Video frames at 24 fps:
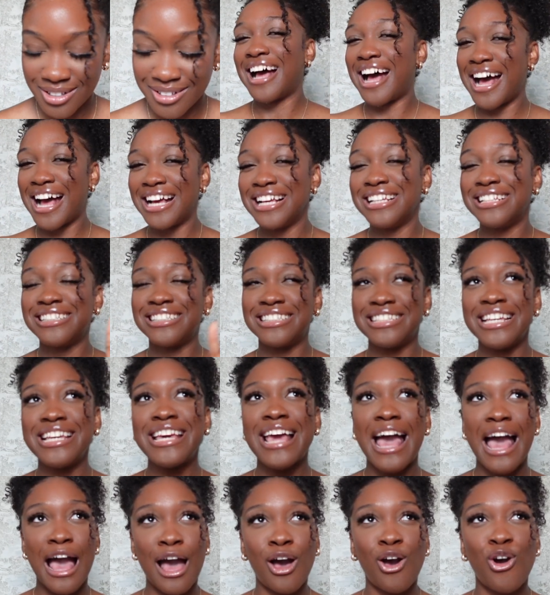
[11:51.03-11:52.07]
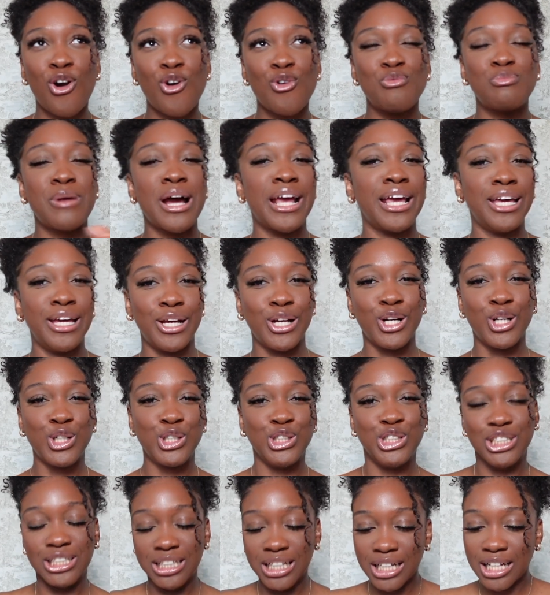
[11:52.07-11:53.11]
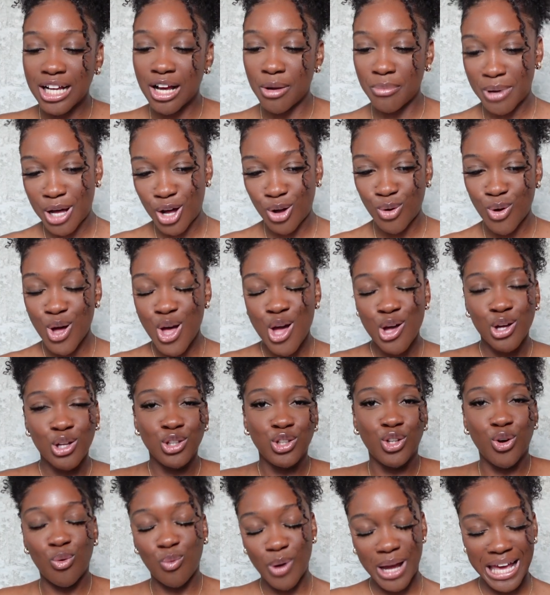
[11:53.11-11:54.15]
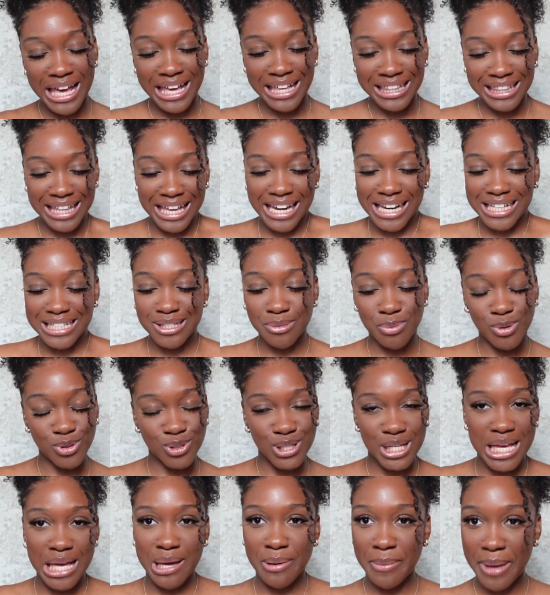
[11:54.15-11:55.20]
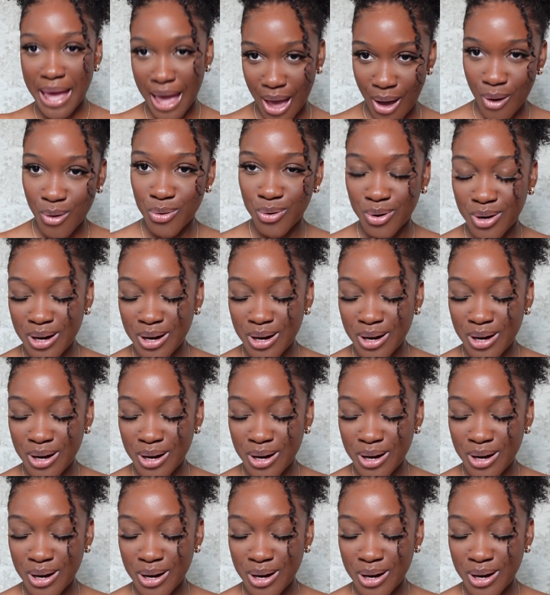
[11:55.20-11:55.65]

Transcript: I see how my hair didn't come out the way that it's supposed to come out.